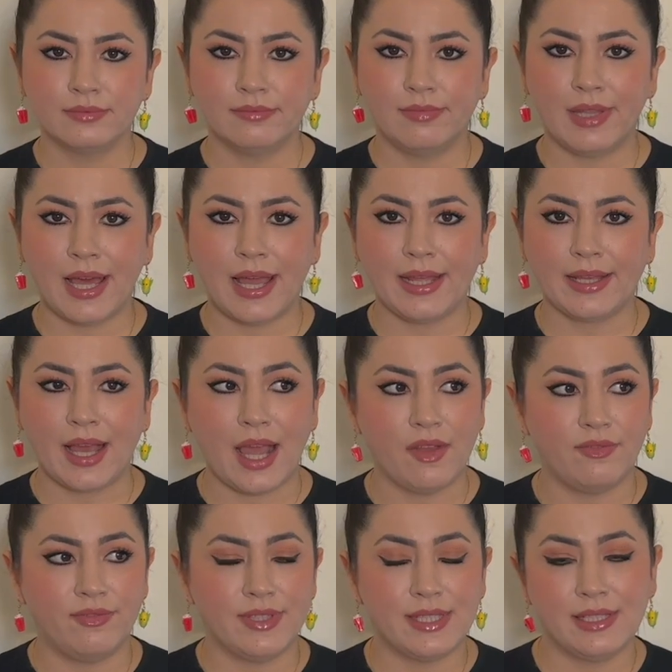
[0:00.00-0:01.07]
Like I
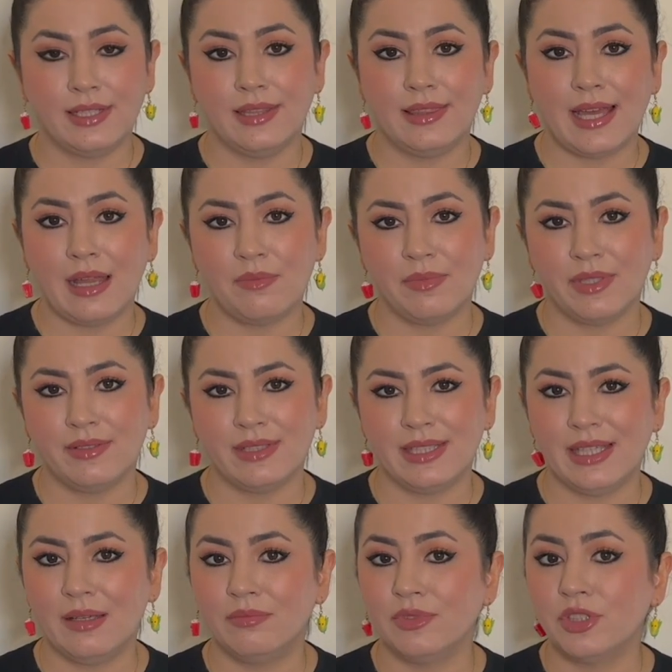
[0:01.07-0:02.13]
visited that
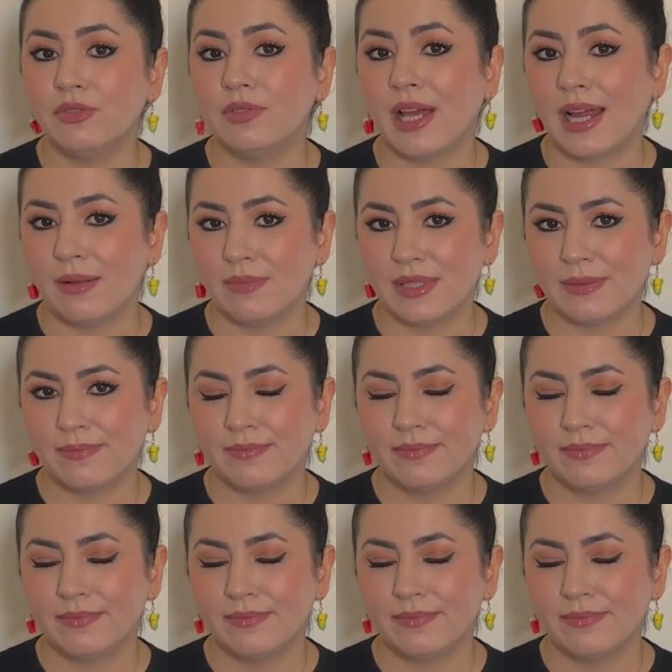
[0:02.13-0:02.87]
museum 2 times.